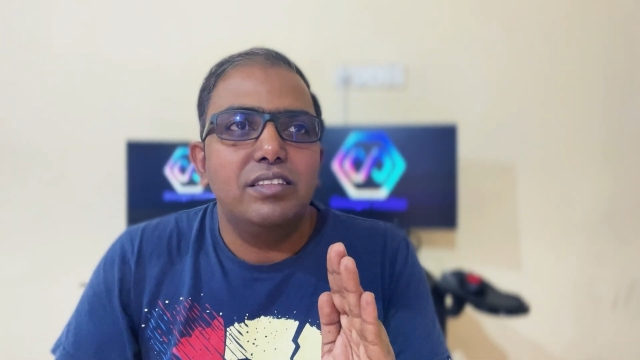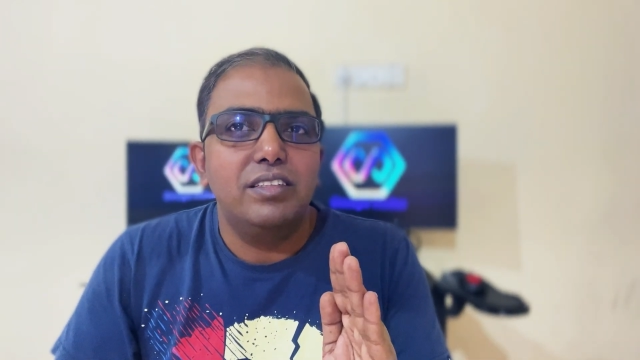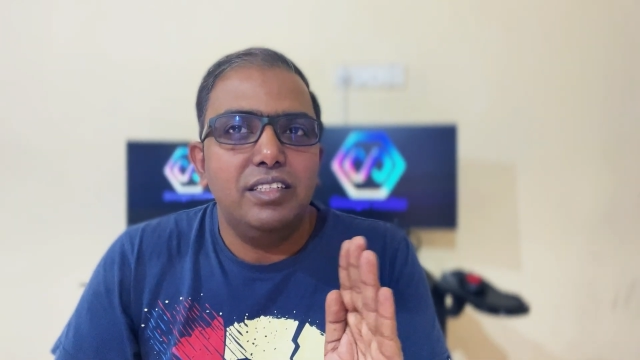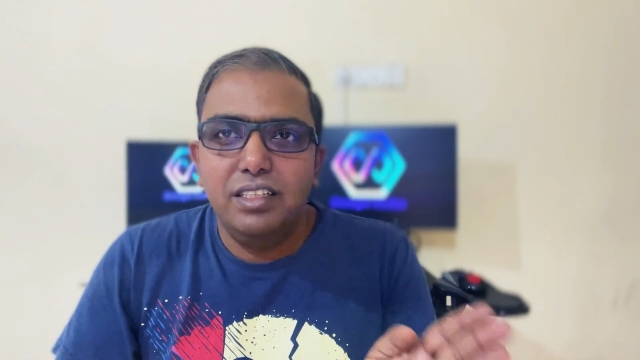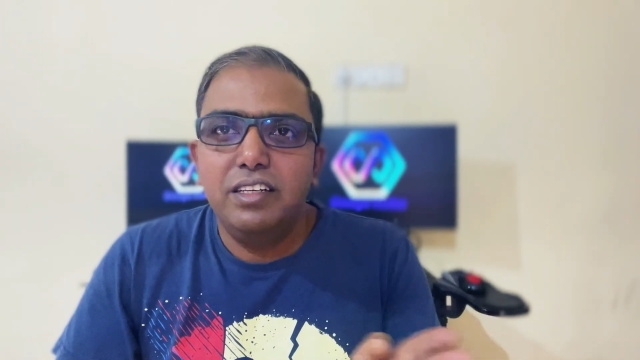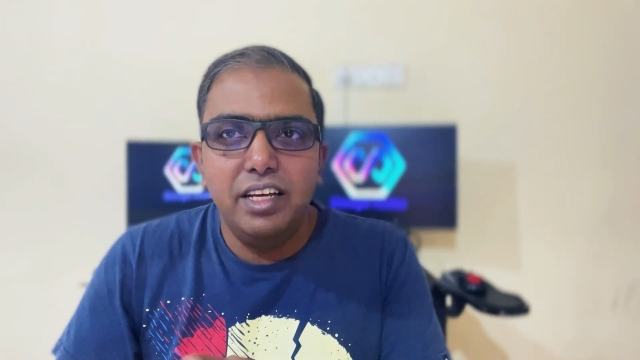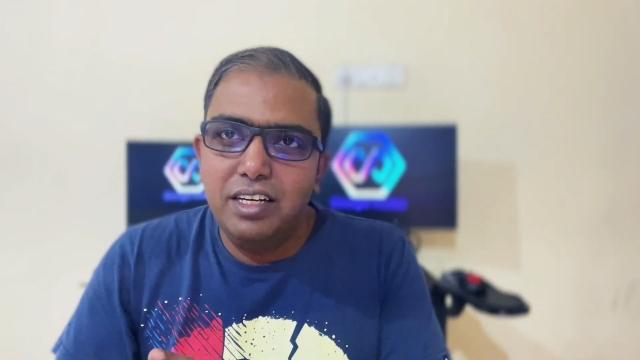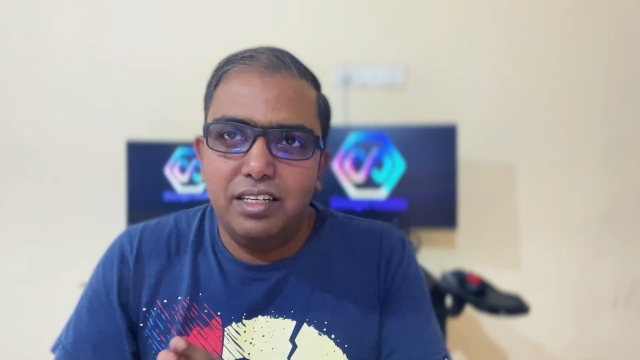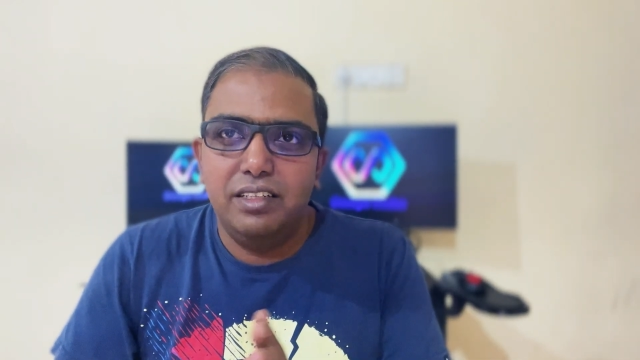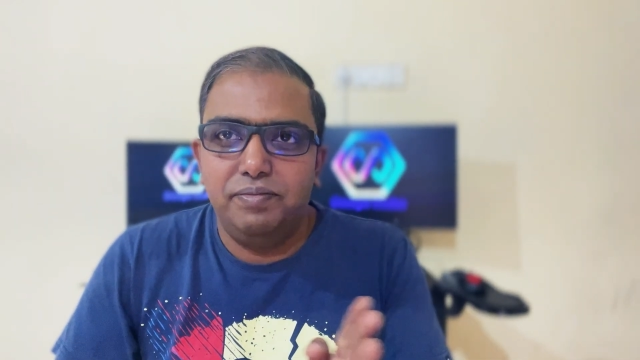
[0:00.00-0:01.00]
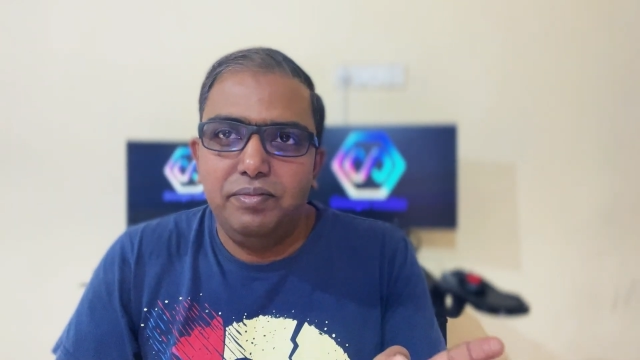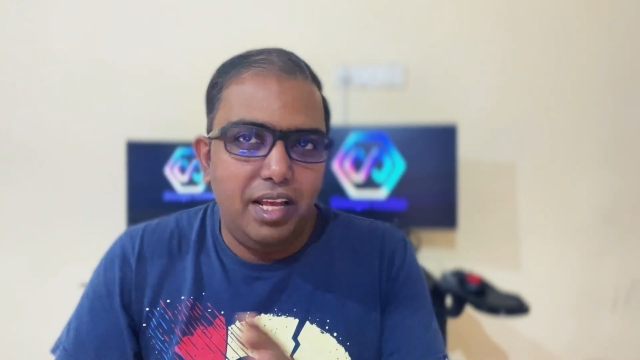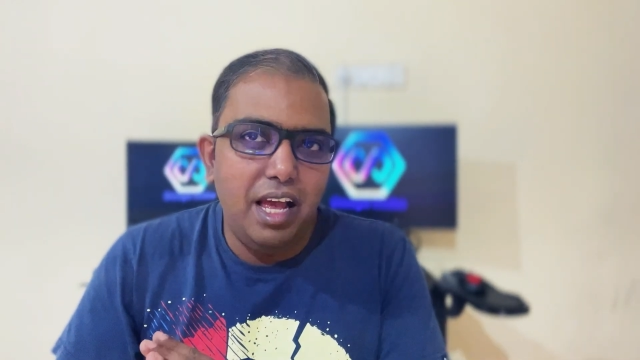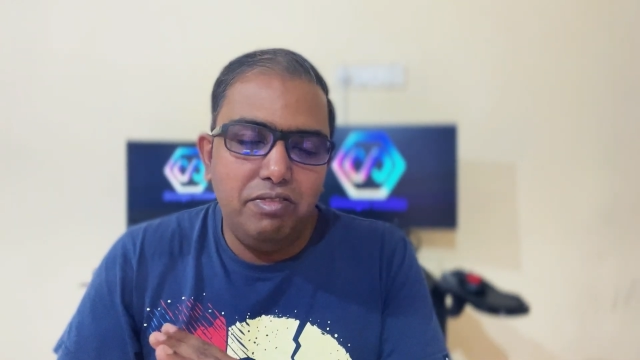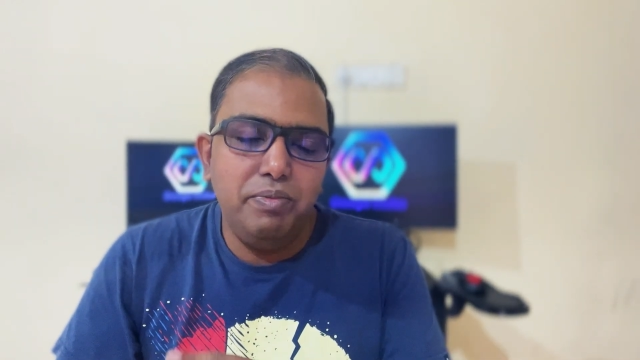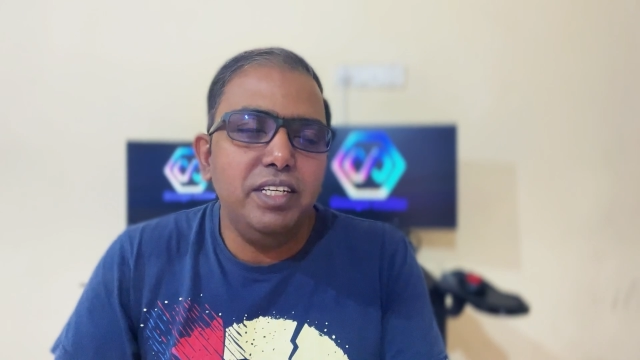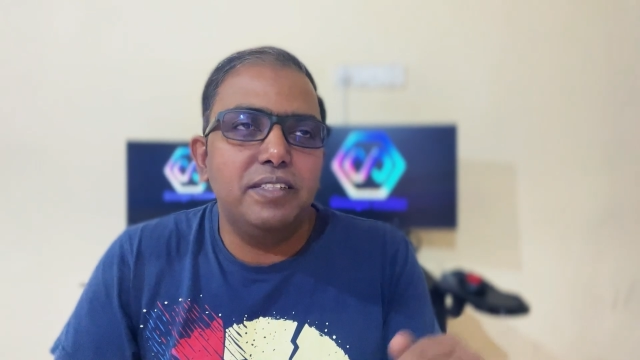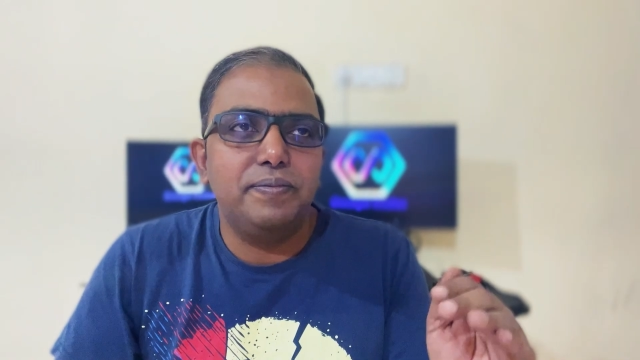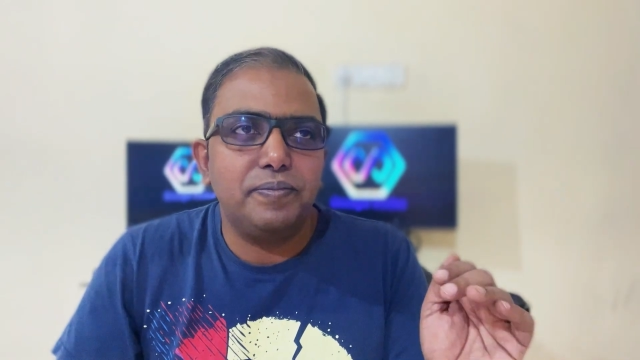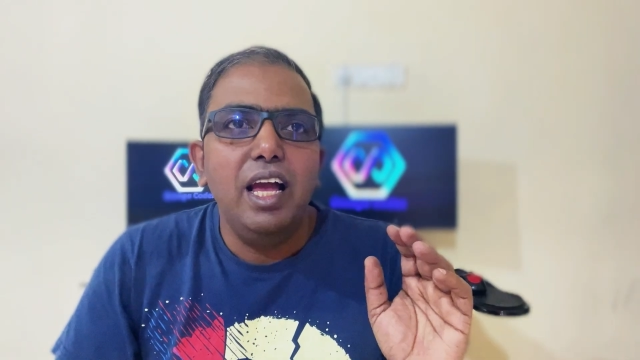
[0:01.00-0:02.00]
in the Greek alphabets,
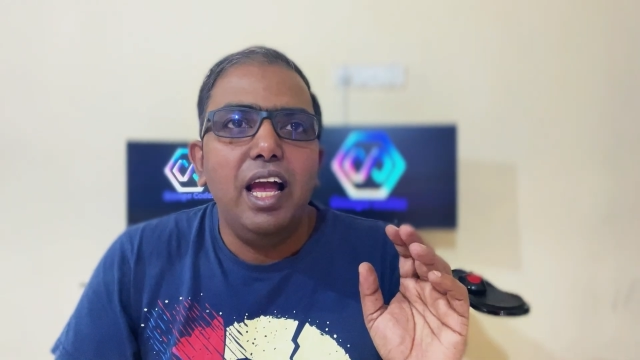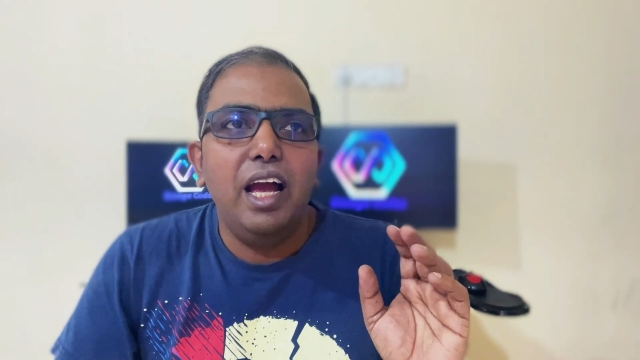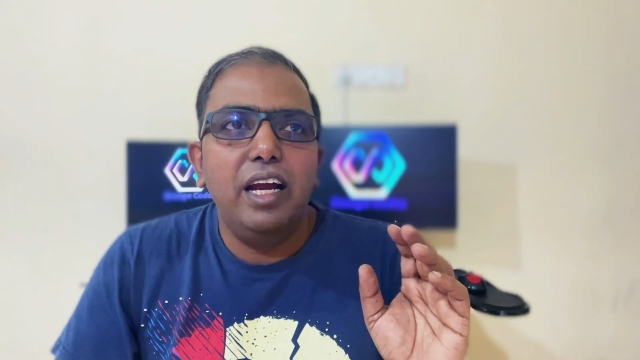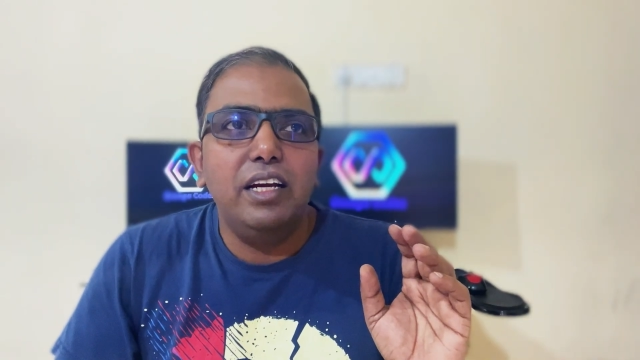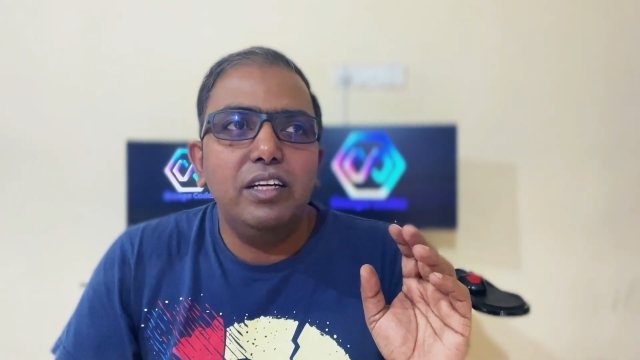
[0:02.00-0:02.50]
and